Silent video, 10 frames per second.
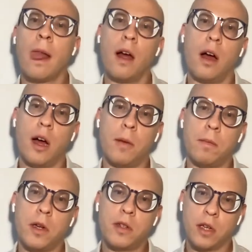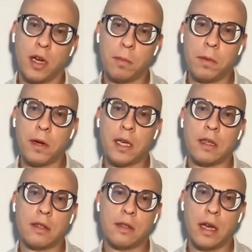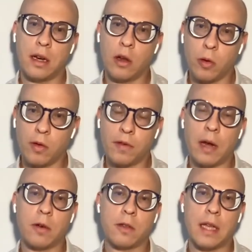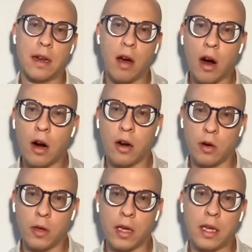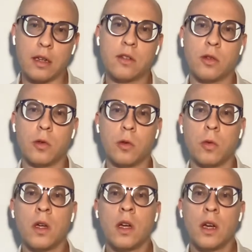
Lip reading: to companies and local founders that are looking to